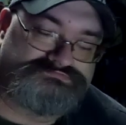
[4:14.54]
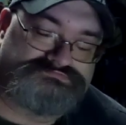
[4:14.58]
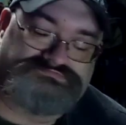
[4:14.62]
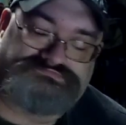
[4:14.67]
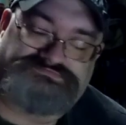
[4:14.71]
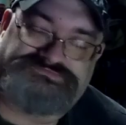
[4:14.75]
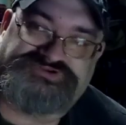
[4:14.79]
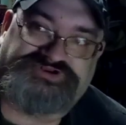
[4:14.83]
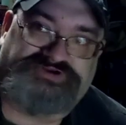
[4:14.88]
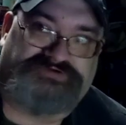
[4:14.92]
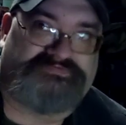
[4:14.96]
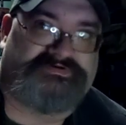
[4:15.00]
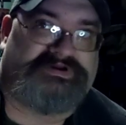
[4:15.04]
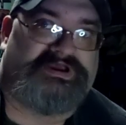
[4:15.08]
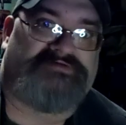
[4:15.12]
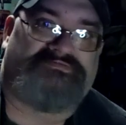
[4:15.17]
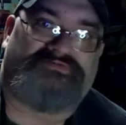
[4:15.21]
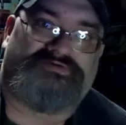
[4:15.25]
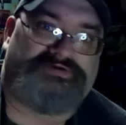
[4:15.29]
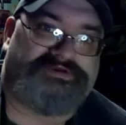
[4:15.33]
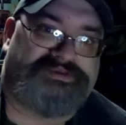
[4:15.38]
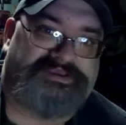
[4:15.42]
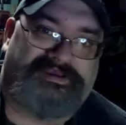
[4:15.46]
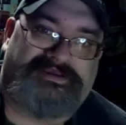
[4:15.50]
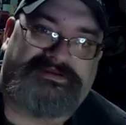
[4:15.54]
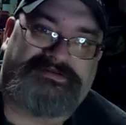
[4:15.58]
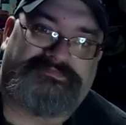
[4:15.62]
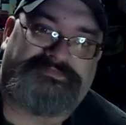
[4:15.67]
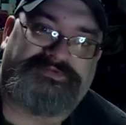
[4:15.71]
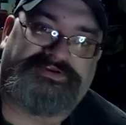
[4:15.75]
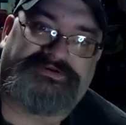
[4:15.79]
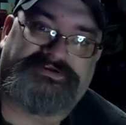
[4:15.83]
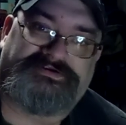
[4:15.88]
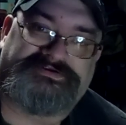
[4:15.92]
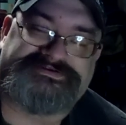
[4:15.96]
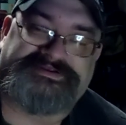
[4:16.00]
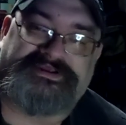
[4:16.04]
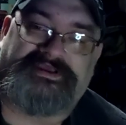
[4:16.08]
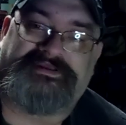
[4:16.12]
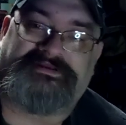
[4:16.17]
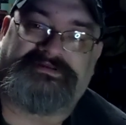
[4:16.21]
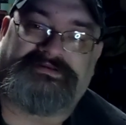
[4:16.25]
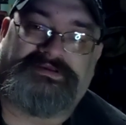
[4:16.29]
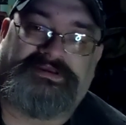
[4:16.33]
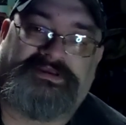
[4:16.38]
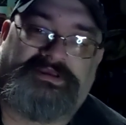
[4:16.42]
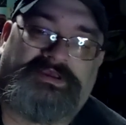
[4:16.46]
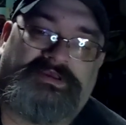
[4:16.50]
survival kit. I mean, there's
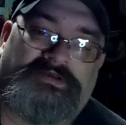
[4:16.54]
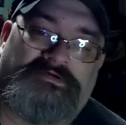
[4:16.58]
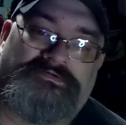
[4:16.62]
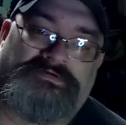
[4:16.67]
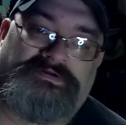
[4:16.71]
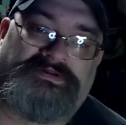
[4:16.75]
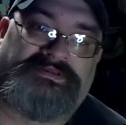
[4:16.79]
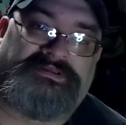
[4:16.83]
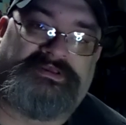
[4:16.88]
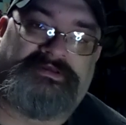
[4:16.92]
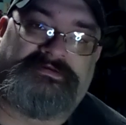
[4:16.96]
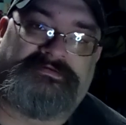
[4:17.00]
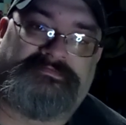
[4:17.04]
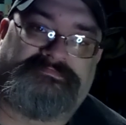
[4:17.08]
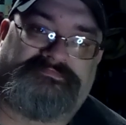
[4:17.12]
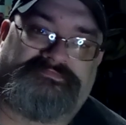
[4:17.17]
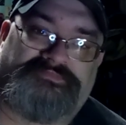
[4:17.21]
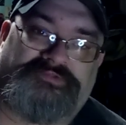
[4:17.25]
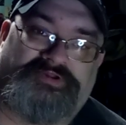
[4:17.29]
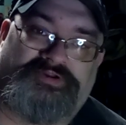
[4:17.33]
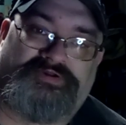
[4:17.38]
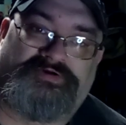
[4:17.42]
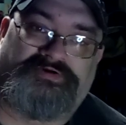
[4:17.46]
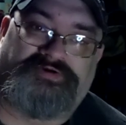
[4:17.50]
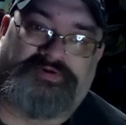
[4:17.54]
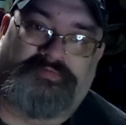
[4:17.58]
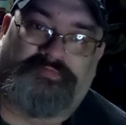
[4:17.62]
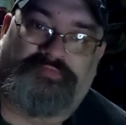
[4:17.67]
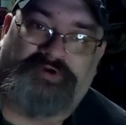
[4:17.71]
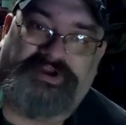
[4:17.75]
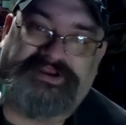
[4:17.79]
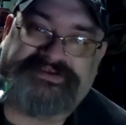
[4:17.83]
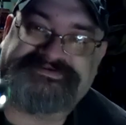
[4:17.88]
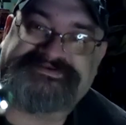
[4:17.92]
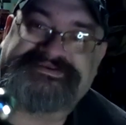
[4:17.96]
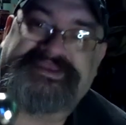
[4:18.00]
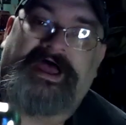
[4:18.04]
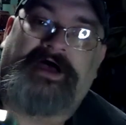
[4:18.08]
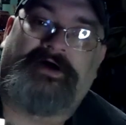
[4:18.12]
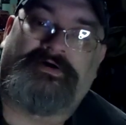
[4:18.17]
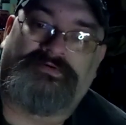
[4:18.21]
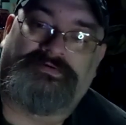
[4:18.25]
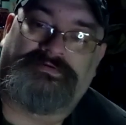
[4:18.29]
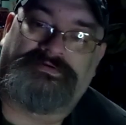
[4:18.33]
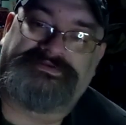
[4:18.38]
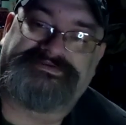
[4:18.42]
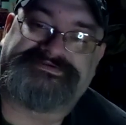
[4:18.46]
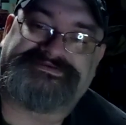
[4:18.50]
one of them little compressed
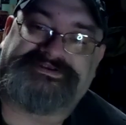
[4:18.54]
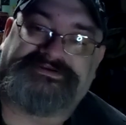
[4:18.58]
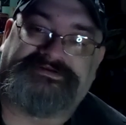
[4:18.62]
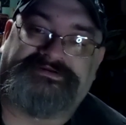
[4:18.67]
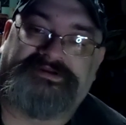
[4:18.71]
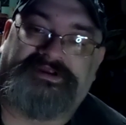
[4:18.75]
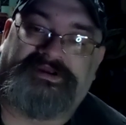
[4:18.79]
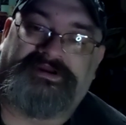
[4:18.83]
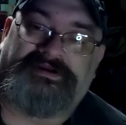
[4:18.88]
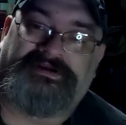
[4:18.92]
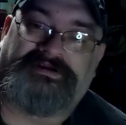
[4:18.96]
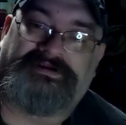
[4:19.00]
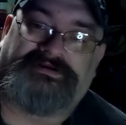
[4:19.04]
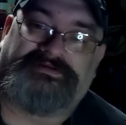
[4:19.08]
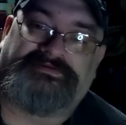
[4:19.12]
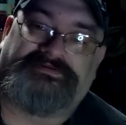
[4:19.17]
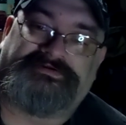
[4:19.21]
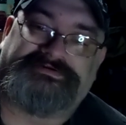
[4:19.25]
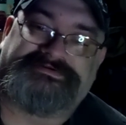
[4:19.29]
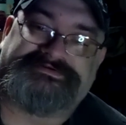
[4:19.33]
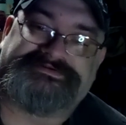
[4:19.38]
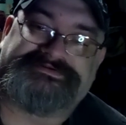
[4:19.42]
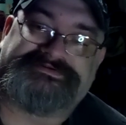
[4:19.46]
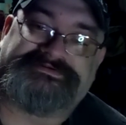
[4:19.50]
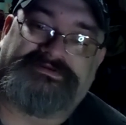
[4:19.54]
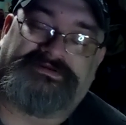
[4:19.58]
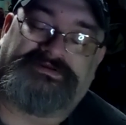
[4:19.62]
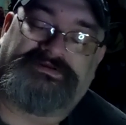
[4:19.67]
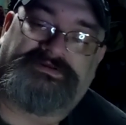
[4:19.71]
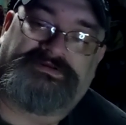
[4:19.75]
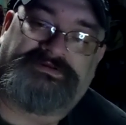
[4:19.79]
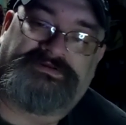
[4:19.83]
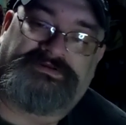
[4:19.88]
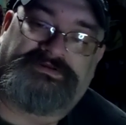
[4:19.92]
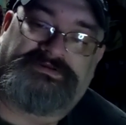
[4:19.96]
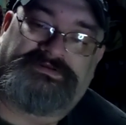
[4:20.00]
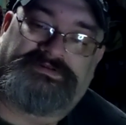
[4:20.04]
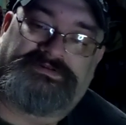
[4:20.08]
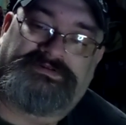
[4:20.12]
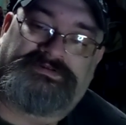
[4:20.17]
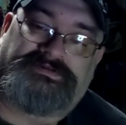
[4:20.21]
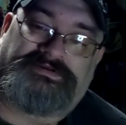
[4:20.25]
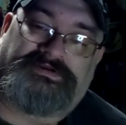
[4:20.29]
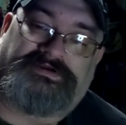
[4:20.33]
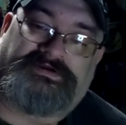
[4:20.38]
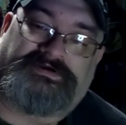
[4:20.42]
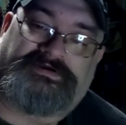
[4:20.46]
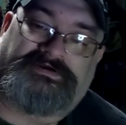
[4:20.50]
towels in there. There's
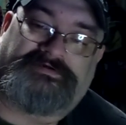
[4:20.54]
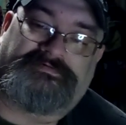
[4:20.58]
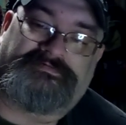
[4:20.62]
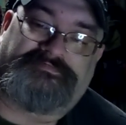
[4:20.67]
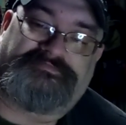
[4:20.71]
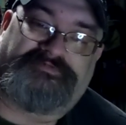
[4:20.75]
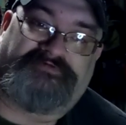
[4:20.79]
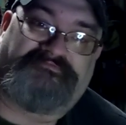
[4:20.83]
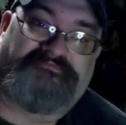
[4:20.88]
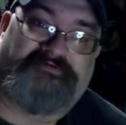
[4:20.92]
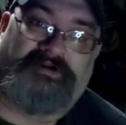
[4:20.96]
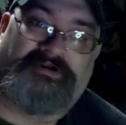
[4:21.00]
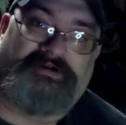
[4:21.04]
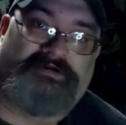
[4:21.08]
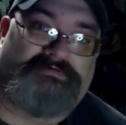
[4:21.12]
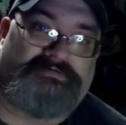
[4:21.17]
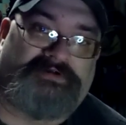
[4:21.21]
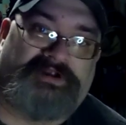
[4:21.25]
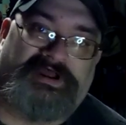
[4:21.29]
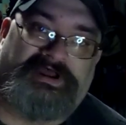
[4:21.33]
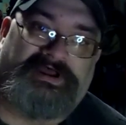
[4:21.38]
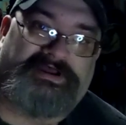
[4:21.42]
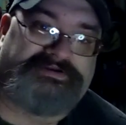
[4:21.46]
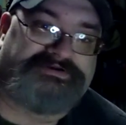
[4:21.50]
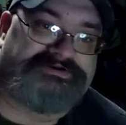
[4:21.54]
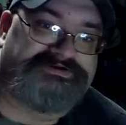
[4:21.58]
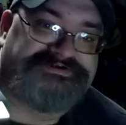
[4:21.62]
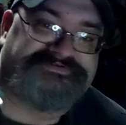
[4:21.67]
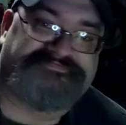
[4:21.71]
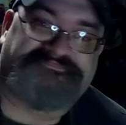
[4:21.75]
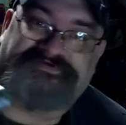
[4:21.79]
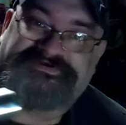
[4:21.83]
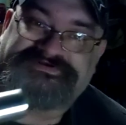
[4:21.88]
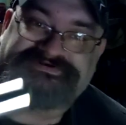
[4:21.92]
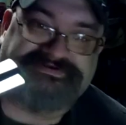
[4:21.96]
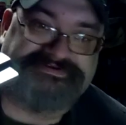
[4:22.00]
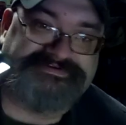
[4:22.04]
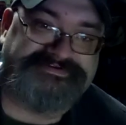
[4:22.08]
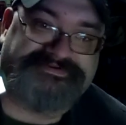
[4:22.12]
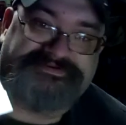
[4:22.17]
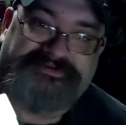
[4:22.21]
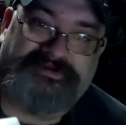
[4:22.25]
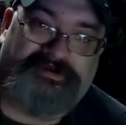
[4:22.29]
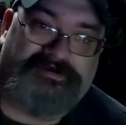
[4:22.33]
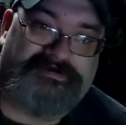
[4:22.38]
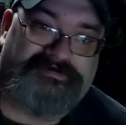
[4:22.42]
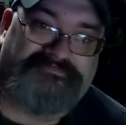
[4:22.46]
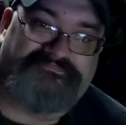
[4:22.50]
a ferrule rod. There's fishing
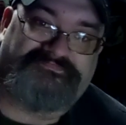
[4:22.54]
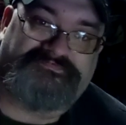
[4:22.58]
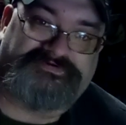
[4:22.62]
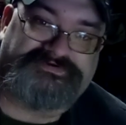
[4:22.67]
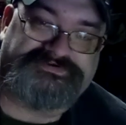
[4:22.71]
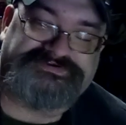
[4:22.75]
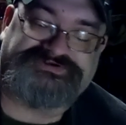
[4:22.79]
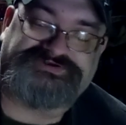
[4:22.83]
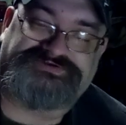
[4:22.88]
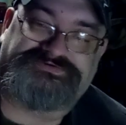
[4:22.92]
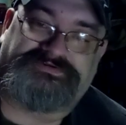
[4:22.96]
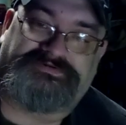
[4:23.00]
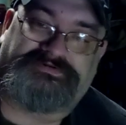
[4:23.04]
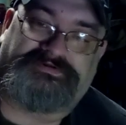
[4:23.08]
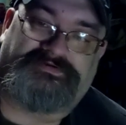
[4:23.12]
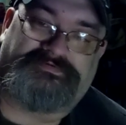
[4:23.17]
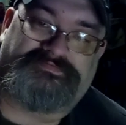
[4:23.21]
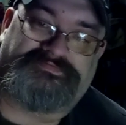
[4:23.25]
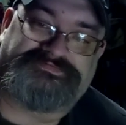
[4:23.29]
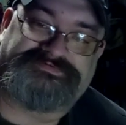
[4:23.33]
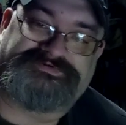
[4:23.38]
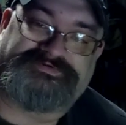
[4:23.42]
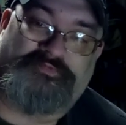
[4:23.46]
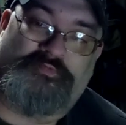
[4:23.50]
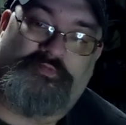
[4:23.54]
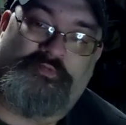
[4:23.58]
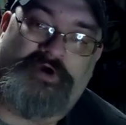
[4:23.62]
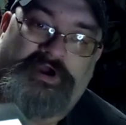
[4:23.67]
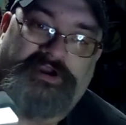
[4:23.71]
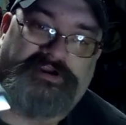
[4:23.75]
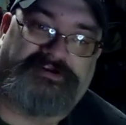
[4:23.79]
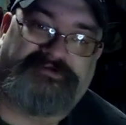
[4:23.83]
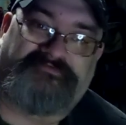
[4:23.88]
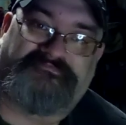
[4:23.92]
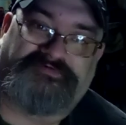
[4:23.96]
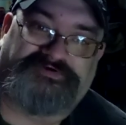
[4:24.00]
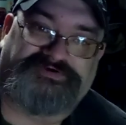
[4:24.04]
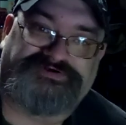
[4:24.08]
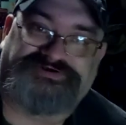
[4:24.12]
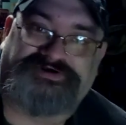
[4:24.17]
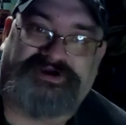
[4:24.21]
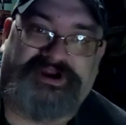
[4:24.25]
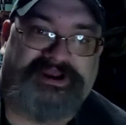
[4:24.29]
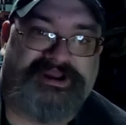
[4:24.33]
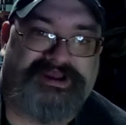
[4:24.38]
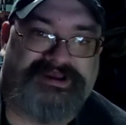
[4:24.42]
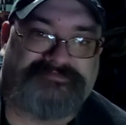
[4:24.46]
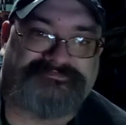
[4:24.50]
stuff. There's some wire for
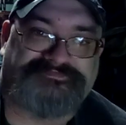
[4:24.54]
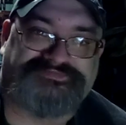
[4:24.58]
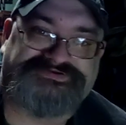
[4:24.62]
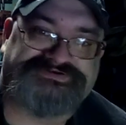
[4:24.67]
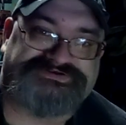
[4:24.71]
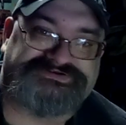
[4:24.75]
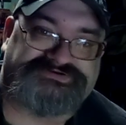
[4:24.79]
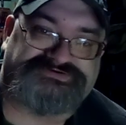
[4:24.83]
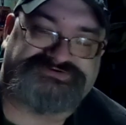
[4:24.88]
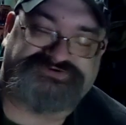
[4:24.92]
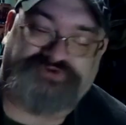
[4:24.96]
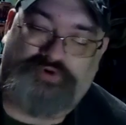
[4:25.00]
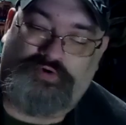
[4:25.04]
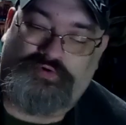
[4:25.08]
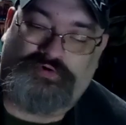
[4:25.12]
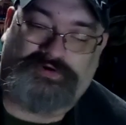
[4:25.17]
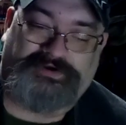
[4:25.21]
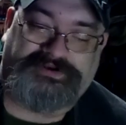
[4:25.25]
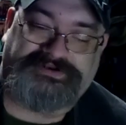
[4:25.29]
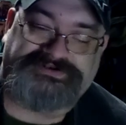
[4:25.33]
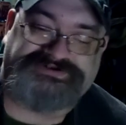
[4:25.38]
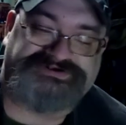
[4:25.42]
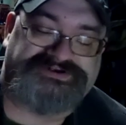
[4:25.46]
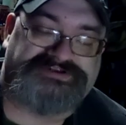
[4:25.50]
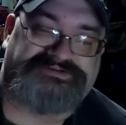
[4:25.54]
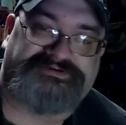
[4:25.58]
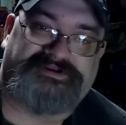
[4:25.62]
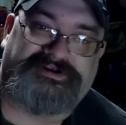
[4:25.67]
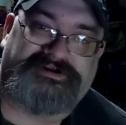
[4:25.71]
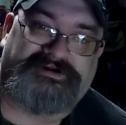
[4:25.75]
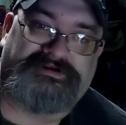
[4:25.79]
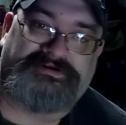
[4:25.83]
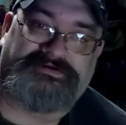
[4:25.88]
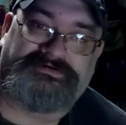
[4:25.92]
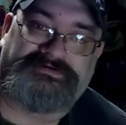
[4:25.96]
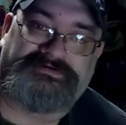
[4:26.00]
traps. There's cordage in there.